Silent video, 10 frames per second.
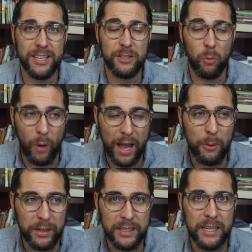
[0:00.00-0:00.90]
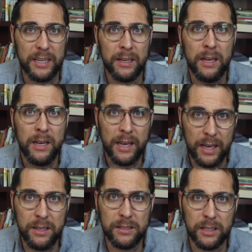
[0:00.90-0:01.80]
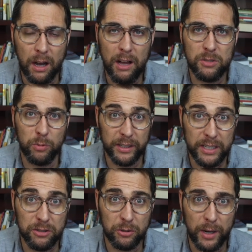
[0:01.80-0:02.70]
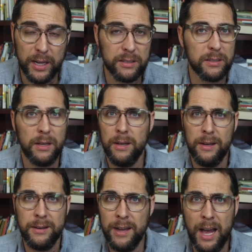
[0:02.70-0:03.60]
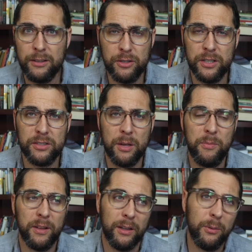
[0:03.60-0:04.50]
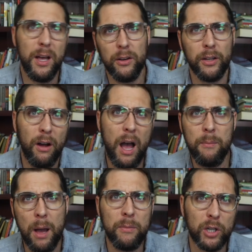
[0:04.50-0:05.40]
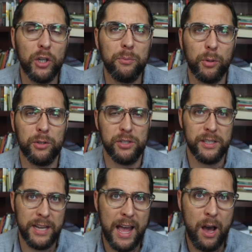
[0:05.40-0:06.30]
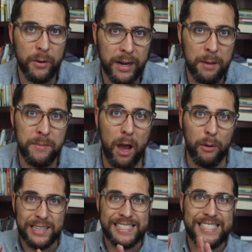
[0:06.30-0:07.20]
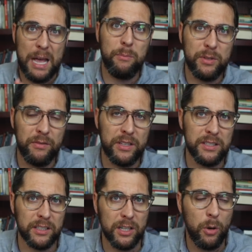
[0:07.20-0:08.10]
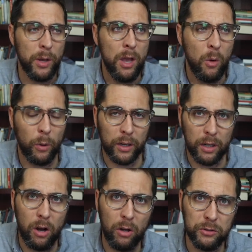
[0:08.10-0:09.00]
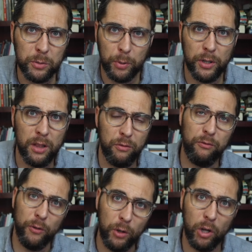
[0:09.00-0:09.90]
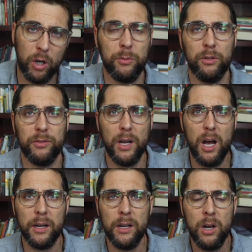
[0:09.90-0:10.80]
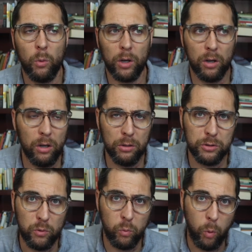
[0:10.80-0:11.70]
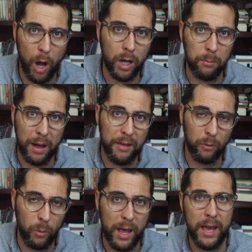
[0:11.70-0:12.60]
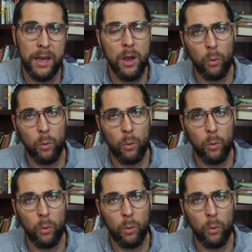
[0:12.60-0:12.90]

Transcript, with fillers: That's why we need his gospel and his grace, not just something like, well, you know, I'm, I'm a good person now and I'm now exempt of these things. No, we're called to put on the full armor of God. We're called to walk by the way.